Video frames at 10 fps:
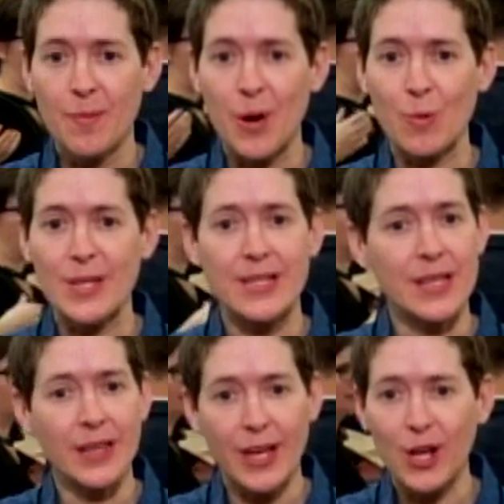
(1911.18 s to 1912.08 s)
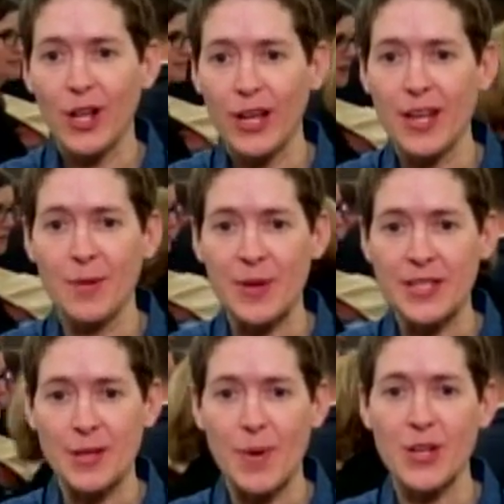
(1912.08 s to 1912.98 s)
but we see little in the
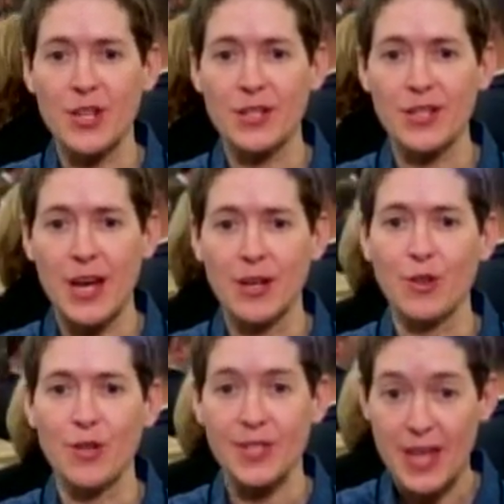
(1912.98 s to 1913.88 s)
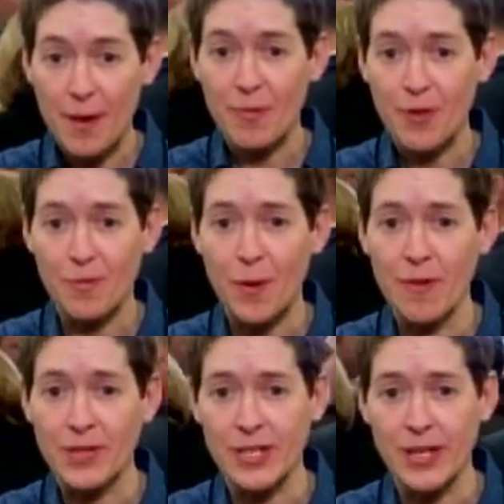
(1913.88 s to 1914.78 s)
BC budget to tackle the depth of
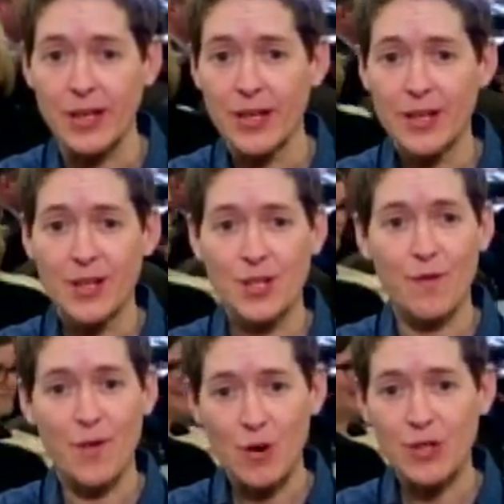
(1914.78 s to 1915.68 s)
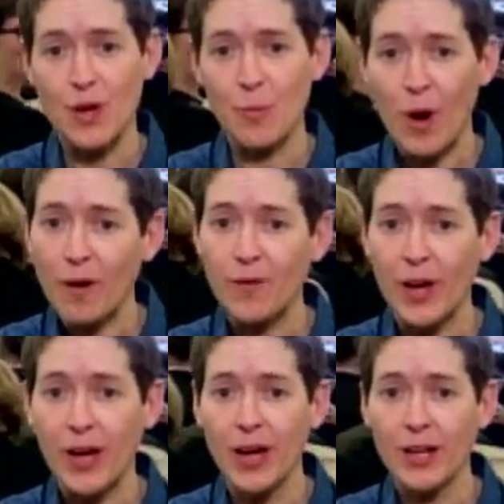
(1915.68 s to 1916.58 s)
poverty. So folks on
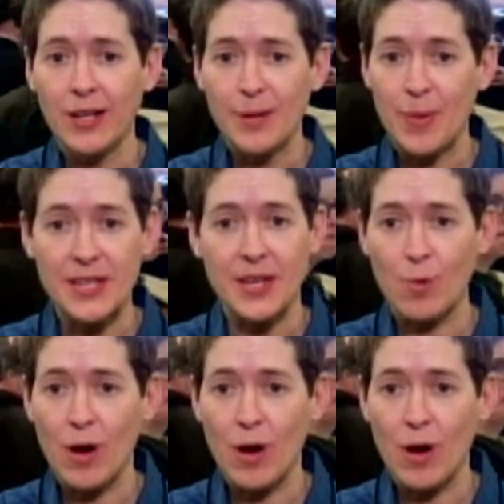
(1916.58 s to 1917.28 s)
welfare, basic